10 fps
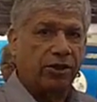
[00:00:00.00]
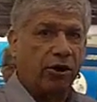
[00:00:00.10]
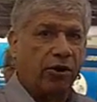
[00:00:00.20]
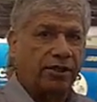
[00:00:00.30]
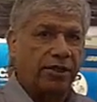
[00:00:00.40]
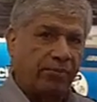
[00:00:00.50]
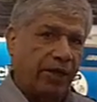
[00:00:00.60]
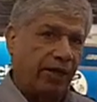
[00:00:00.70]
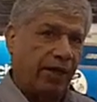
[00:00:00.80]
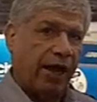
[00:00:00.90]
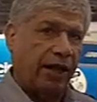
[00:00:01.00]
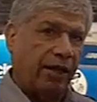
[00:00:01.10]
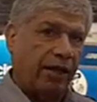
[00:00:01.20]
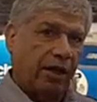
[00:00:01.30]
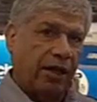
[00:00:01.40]
So it's something that
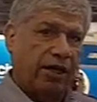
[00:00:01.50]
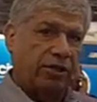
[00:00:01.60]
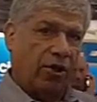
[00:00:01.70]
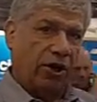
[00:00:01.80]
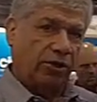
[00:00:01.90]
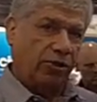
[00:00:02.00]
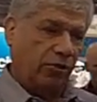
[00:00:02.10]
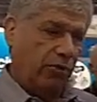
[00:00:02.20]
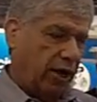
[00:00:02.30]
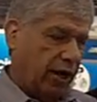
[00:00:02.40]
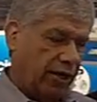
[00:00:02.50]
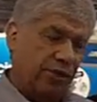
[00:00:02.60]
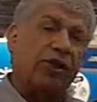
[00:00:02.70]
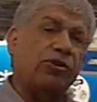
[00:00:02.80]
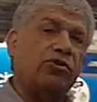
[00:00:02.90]
is going to
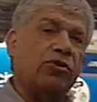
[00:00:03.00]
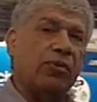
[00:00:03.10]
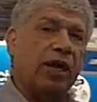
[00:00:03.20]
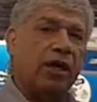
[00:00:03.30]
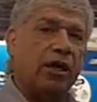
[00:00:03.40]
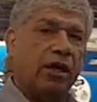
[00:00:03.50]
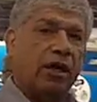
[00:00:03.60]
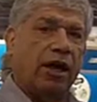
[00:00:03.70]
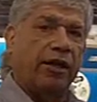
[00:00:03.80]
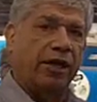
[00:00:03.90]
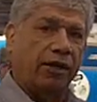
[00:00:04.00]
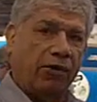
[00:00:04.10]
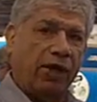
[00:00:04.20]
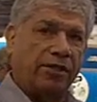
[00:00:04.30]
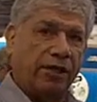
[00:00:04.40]
continue to be an
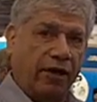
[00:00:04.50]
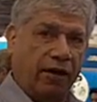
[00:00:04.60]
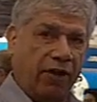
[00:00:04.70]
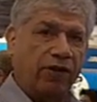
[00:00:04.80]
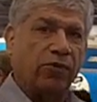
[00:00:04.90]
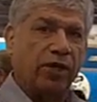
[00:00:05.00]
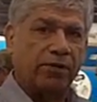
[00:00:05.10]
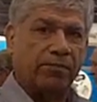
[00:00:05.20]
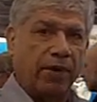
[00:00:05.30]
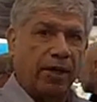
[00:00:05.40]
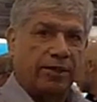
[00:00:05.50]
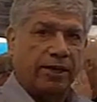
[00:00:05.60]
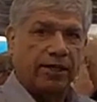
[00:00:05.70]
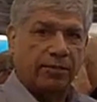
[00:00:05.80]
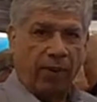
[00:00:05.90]
increase of interest,
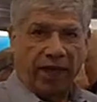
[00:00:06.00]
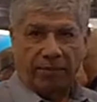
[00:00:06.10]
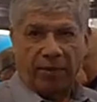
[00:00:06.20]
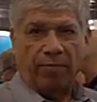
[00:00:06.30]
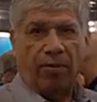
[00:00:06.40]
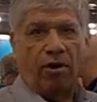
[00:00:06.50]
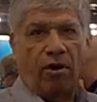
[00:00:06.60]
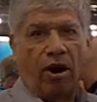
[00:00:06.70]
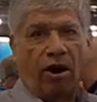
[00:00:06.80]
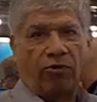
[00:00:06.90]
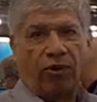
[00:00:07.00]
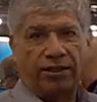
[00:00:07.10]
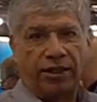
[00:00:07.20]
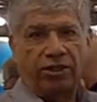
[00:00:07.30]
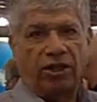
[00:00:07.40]
since many people are
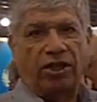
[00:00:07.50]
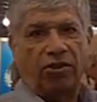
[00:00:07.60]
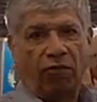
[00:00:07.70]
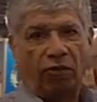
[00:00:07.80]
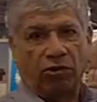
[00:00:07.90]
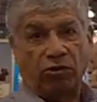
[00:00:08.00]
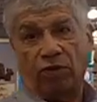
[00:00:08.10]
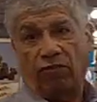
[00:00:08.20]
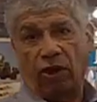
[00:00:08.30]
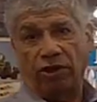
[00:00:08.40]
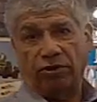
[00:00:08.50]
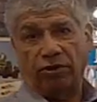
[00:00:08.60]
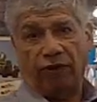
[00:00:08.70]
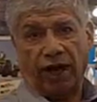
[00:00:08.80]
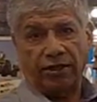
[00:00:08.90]
transitioning over to differential
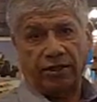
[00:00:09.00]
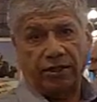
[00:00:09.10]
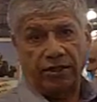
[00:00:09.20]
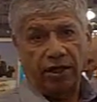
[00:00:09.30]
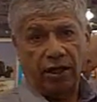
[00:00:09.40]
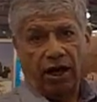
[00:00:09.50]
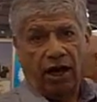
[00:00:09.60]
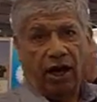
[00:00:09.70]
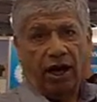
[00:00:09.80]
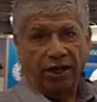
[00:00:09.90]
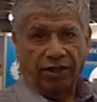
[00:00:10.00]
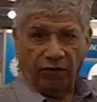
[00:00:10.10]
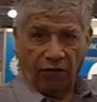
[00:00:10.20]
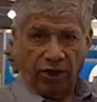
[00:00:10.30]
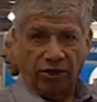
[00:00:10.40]
devices and
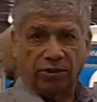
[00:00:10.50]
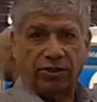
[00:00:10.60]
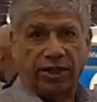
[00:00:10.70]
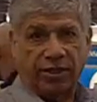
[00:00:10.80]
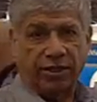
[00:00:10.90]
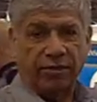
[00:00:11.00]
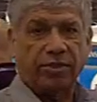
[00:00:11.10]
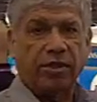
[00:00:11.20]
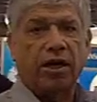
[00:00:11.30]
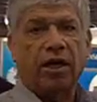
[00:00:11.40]
differential systems